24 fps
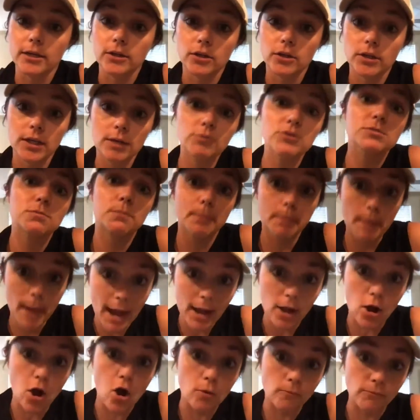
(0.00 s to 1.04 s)
he was
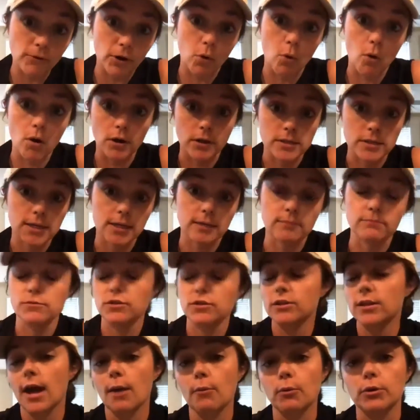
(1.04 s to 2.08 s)
back home for quarantine,
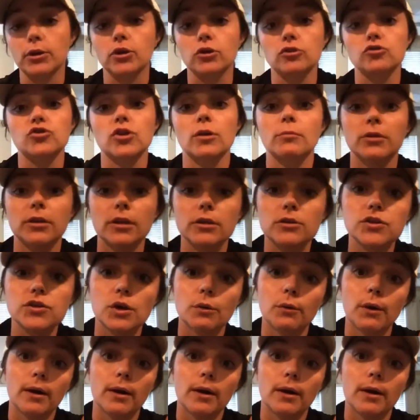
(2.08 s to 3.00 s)
so that would have contributed to it.